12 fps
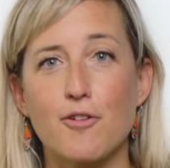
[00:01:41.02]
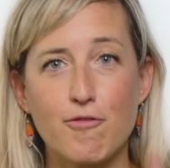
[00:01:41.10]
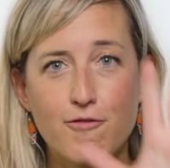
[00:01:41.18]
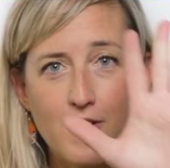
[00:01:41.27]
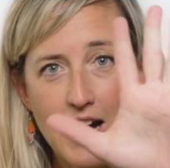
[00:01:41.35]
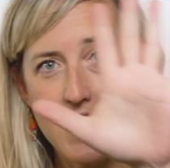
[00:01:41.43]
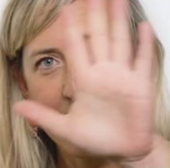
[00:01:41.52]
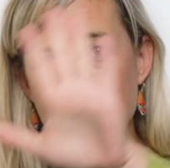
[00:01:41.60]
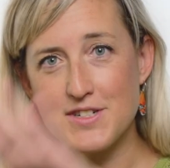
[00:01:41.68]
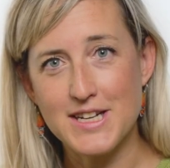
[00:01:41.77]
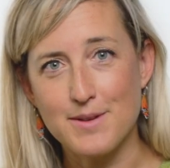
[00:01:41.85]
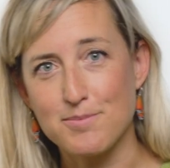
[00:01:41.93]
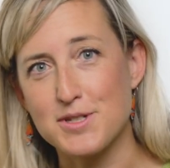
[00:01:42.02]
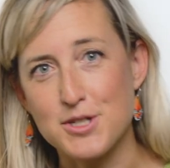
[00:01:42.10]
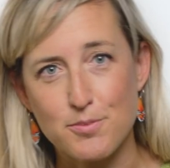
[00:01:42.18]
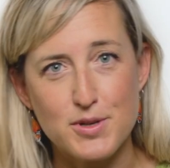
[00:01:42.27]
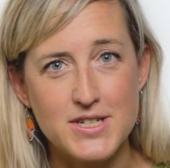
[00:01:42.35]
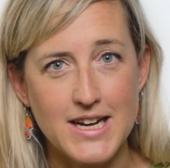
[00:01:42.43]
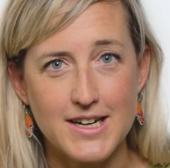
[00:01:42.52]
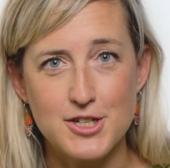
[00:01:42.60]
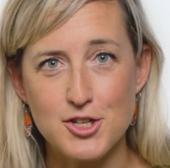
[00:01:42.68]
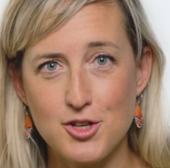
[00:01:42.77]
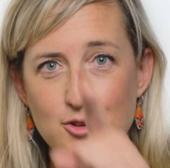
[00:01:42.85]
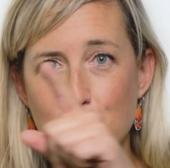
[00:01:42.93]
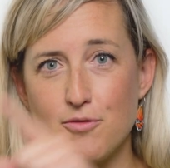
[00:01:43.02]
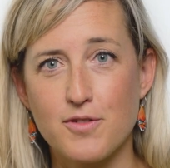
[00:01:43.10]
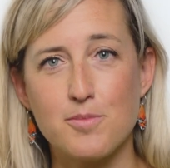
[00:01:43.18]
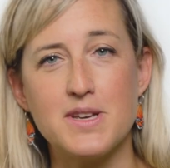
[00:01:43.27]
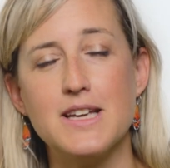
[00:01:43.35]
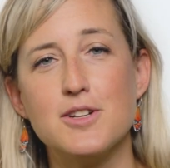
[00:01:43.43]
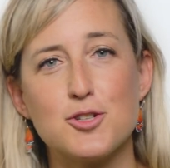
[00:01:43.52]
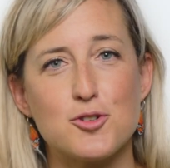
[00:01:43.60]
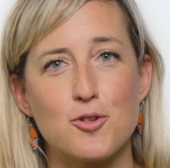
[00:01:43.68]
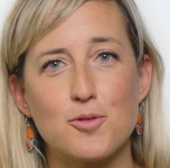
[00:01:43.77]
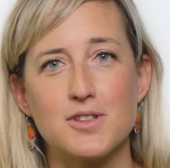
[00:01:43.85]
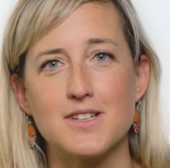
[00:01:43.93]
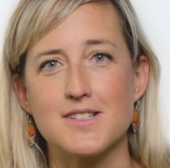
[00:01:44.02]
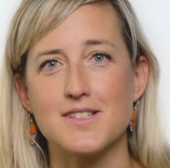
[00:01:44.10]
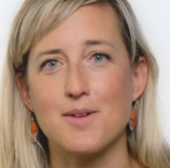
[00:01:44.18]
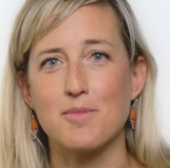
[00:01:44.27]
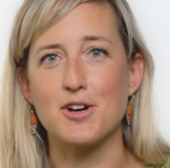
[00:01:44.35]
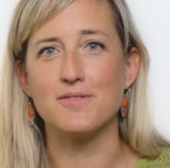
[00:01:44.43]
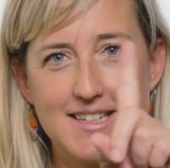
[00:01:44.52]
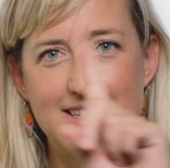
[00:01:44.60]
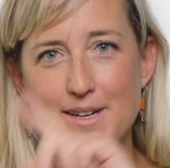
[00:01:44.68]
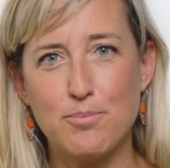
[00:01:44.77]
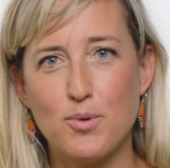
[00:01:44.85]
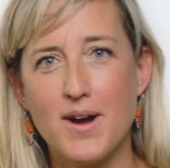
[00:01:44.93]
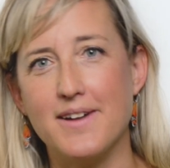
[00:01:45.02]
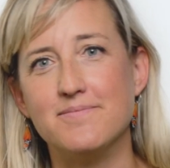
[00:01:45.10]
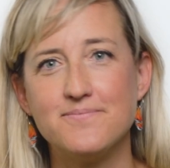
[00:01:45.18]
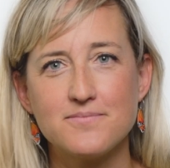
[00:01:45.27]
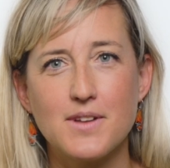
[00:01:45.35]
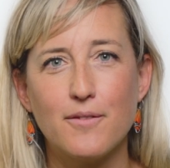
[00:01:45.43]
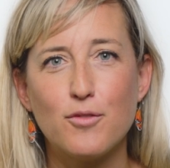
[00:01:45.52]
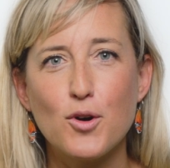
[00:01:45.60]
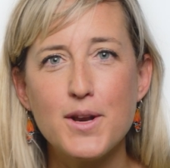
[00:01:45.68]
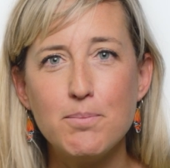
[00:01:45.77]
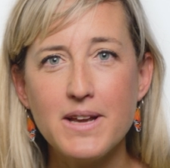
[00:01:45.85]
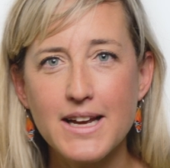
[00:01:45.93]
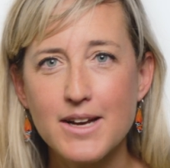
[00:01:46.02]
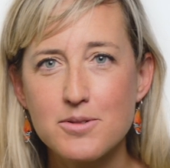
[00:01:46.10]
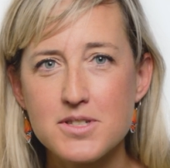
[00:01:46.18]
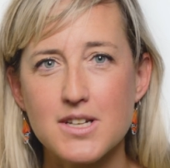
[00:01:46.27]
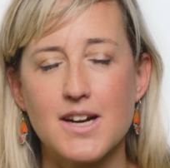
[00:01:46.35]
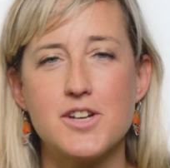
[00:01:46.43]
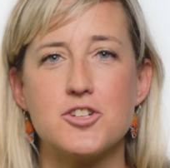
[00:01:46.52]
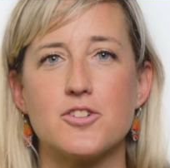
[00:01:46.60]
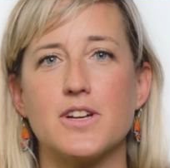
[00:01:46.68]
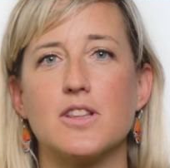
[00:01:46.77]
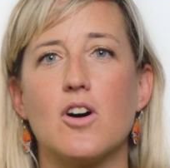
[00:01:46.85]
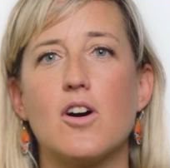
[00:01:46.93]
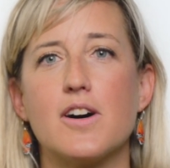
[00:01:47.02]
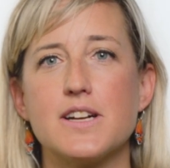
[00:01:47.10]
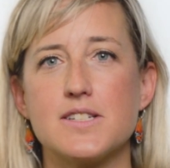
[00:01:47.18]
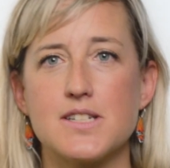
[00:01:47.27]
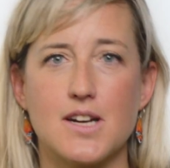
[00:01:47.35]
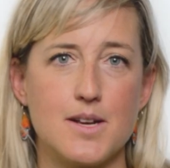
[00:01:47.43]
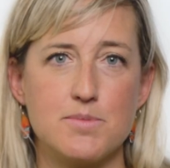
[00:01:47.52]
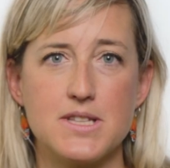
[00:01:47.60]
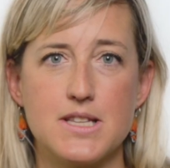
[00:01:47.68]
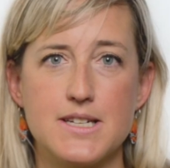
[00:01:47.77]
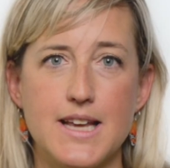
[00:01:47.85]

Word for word: are five tips to protect you from heat stroke this summer. Tip one Avoid being outside during the hottest times of the